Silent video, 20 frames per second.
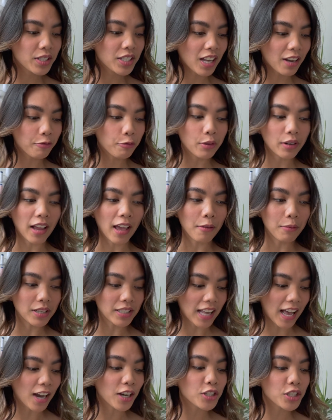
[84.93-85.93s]
of when I was
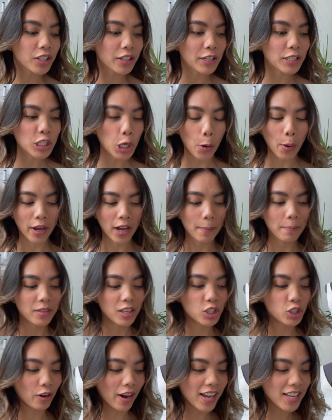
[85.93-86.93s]
actually sewing up the
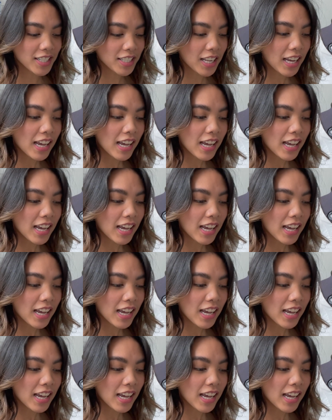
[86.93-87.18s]
dress,